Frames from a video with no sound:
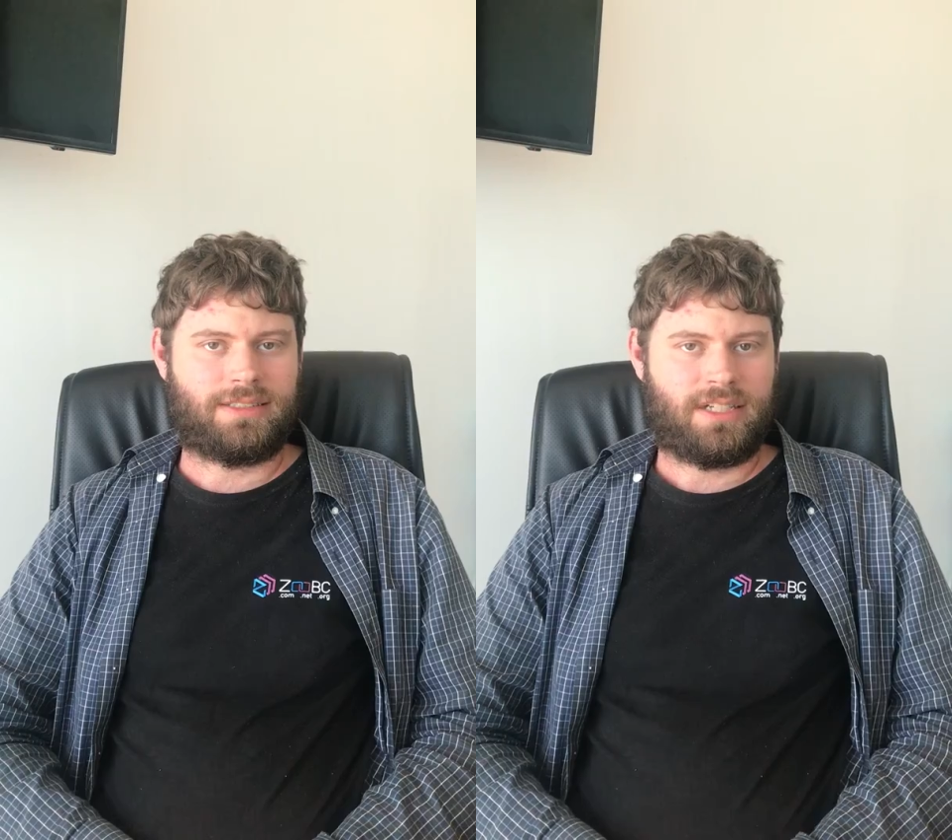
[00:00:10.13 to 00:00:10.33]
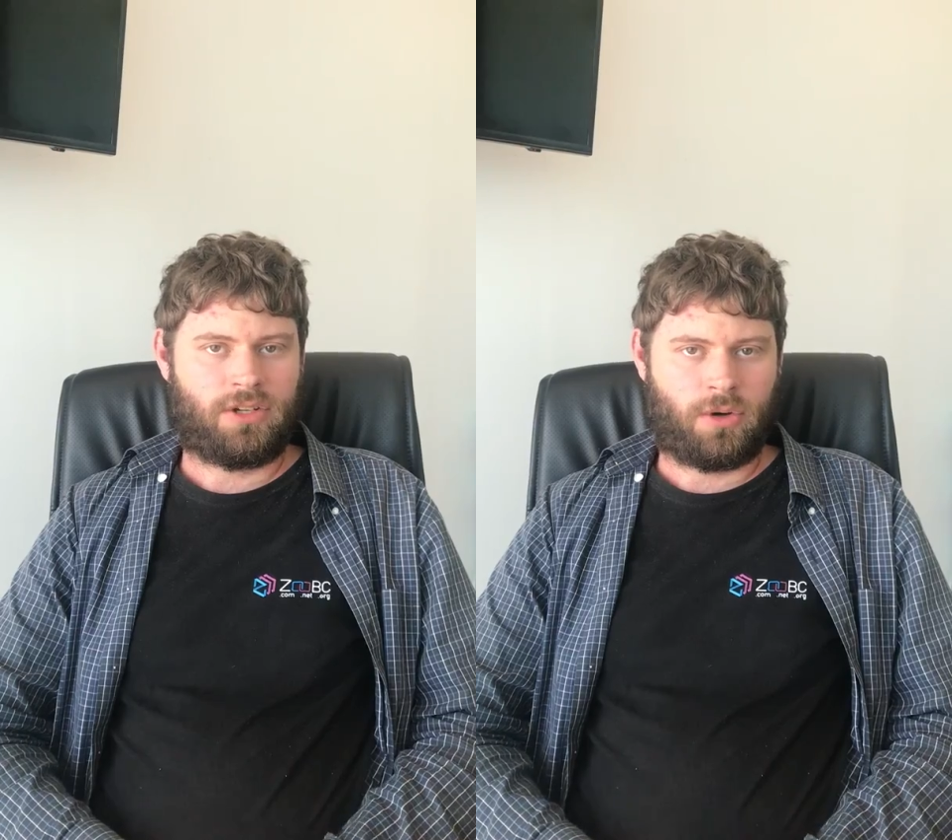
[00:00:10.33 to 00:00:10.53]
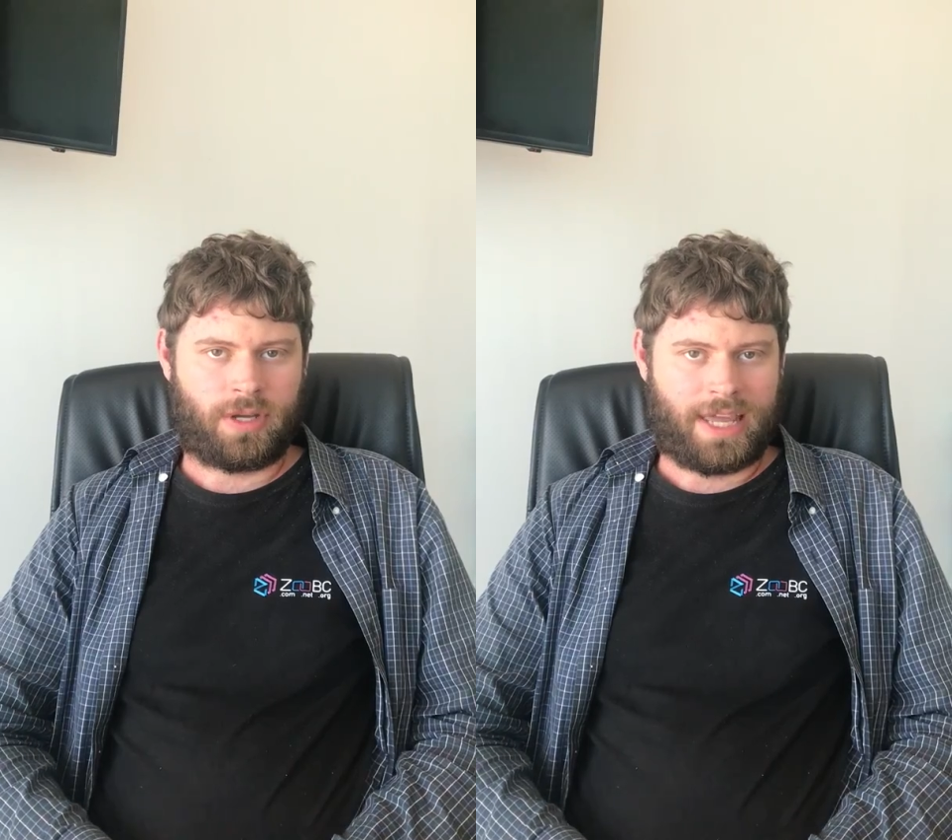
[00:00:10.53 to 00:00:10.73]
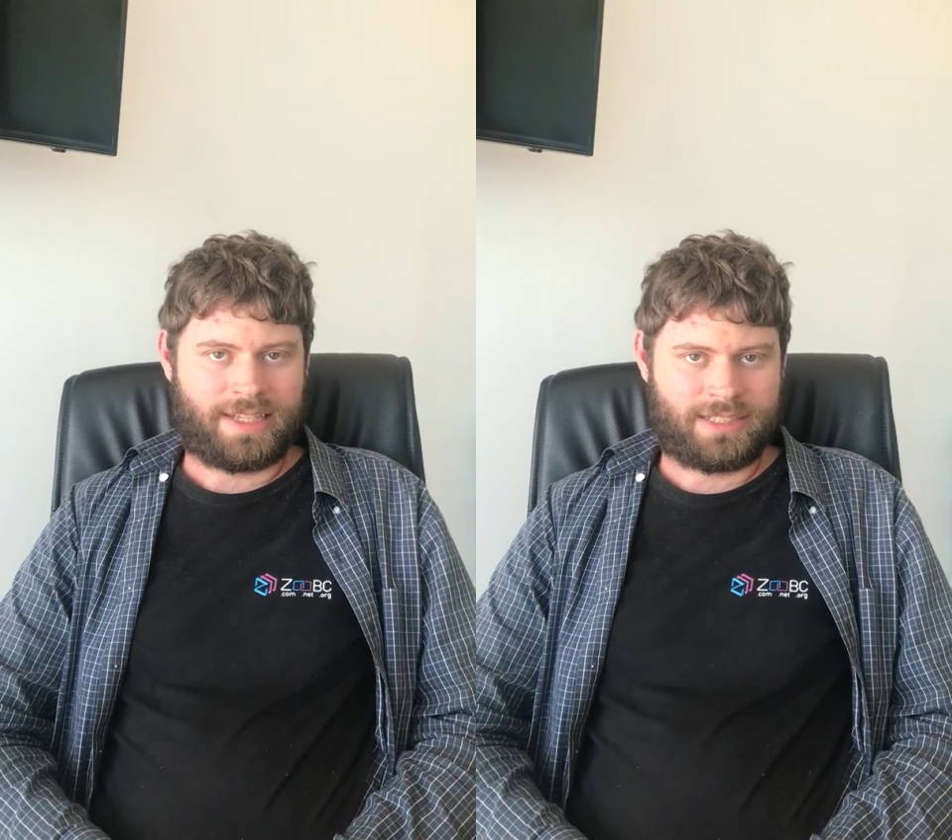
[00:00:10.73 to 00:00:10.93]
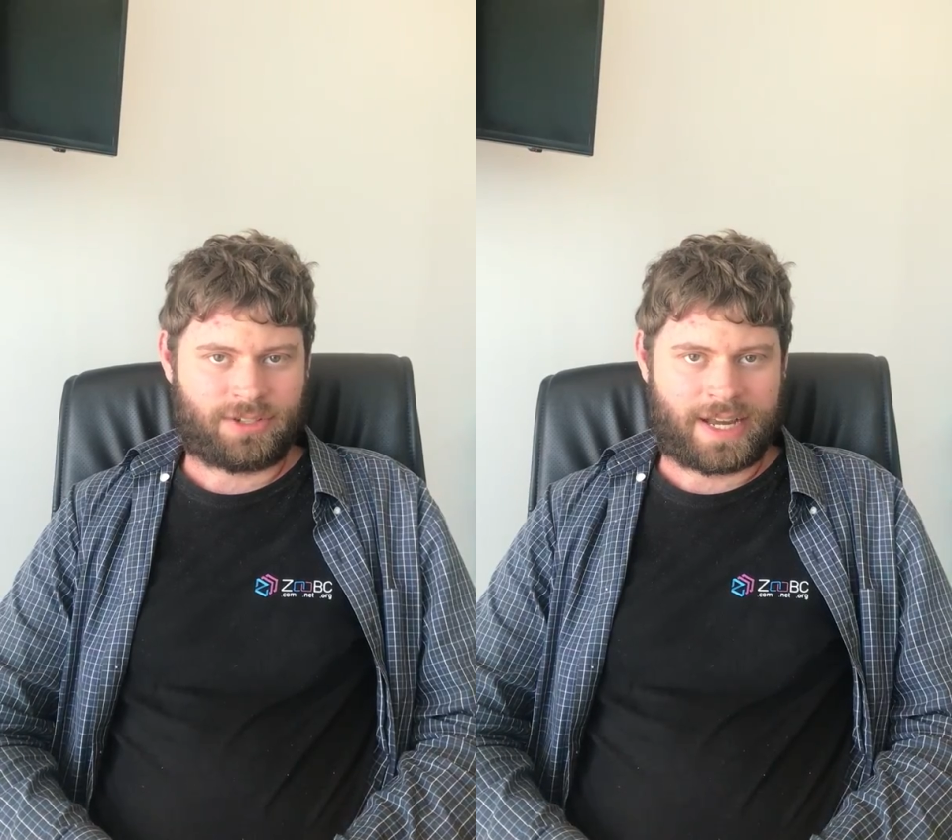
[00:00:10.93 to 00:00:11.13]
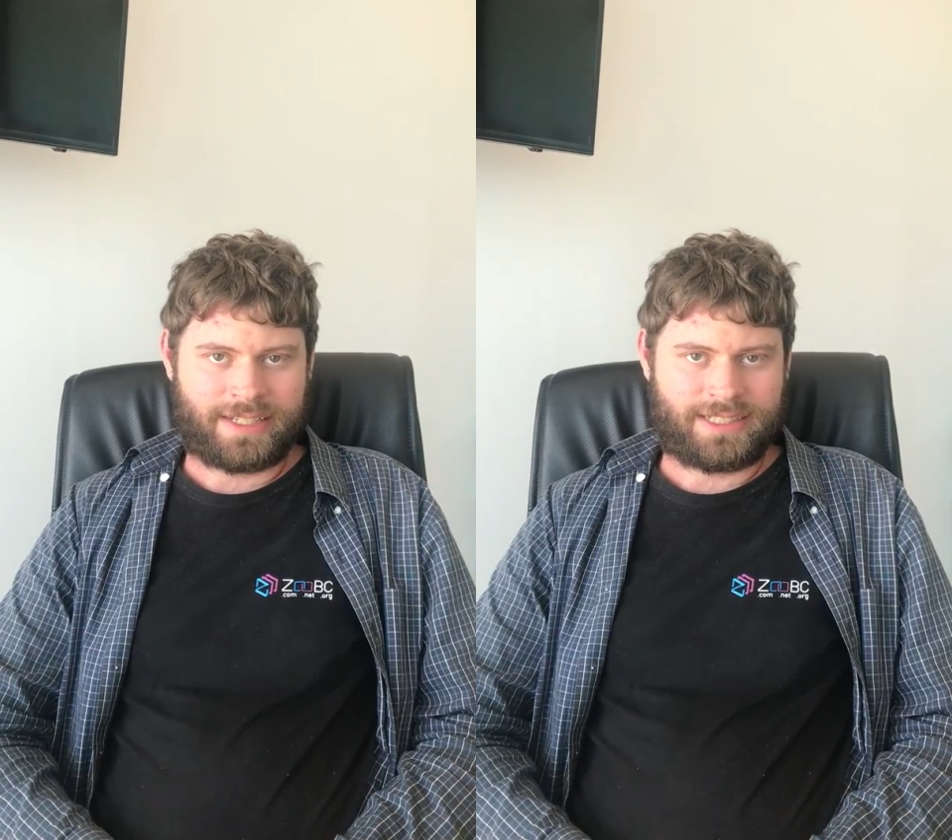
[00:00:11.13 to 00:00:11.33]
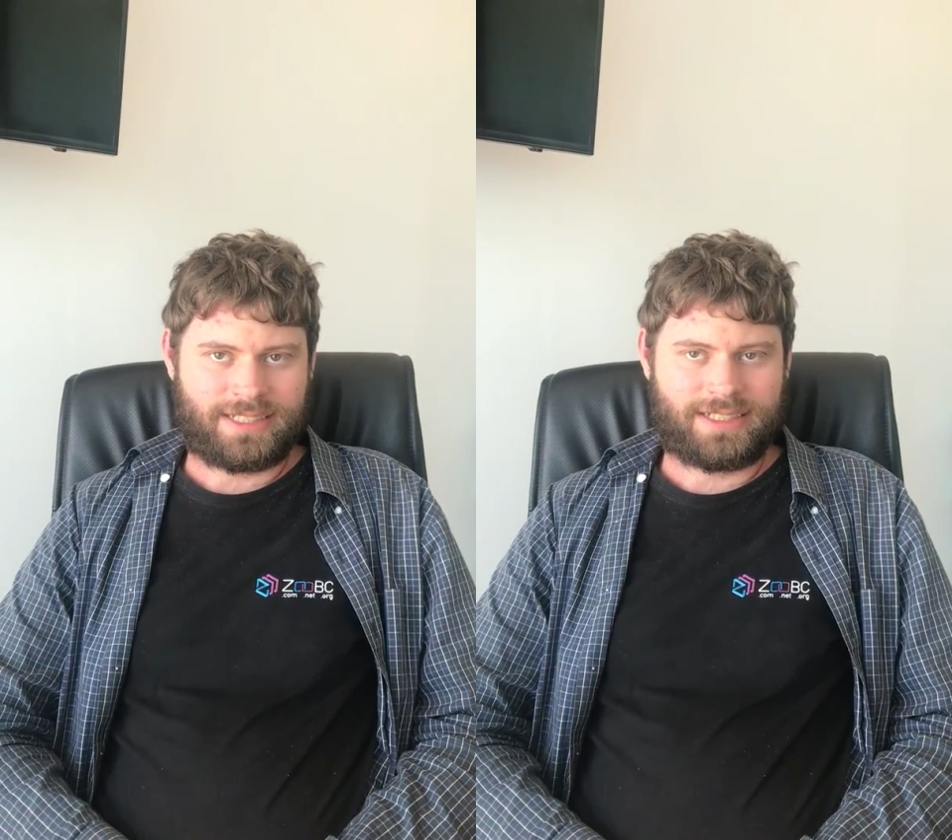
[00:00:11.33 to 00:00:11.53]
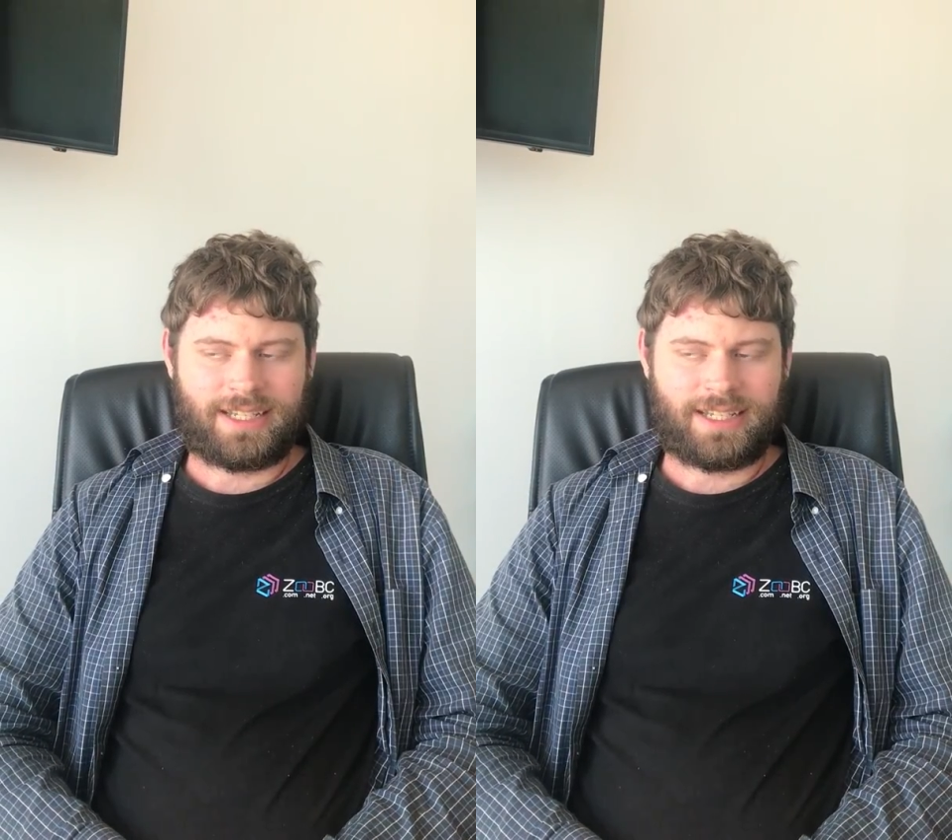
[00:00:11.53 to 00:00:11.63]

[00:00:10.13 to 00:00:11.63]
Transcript: an okay strategy,